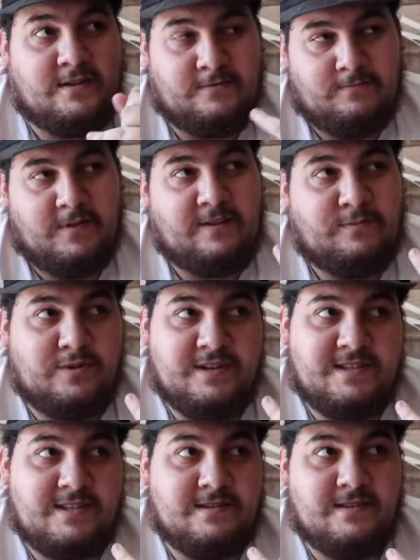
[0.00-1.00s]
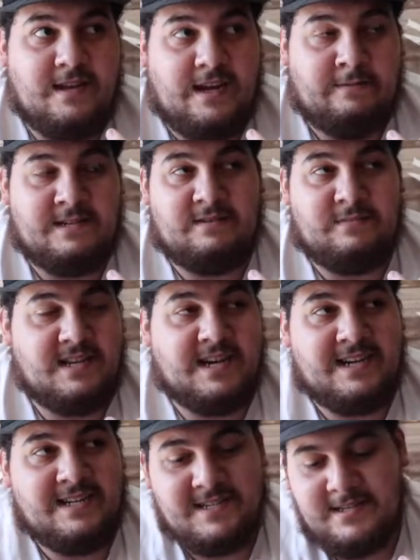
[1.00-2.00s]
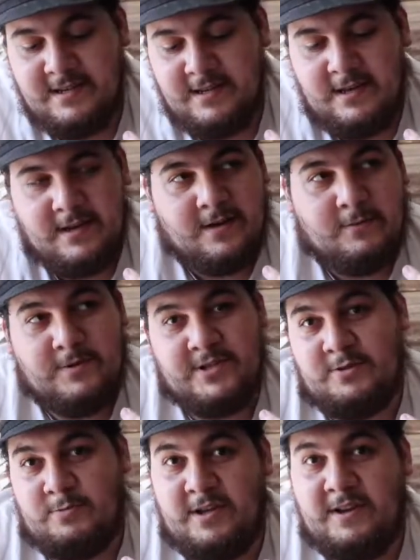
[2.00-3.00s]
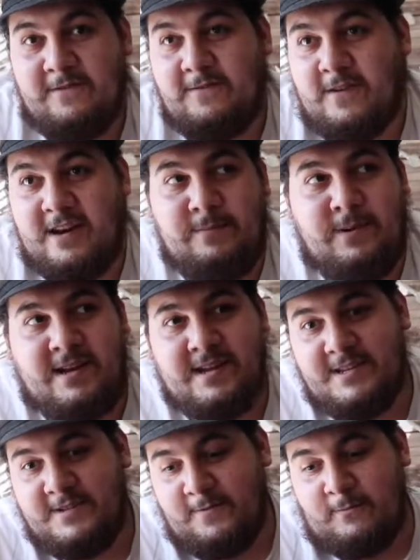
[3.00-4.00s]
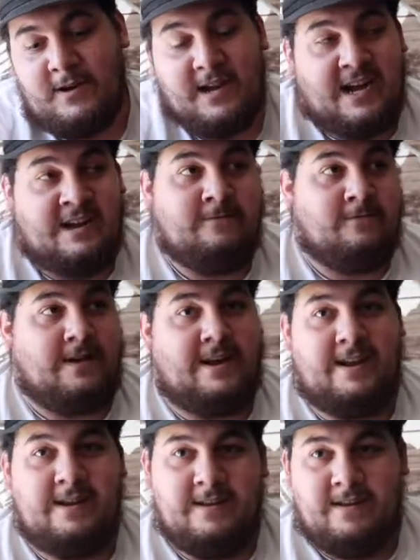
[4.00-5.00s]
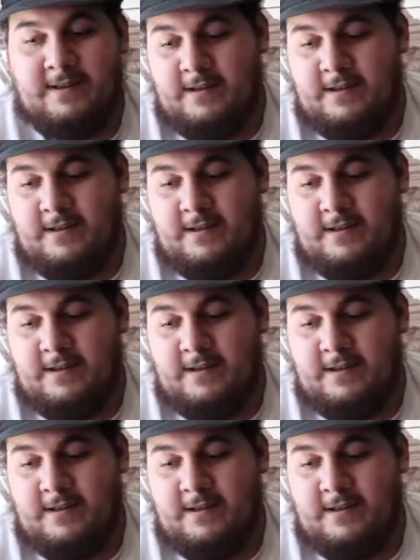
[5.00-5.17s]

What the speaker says: life points every time it dies, which is really funny because from what I've read,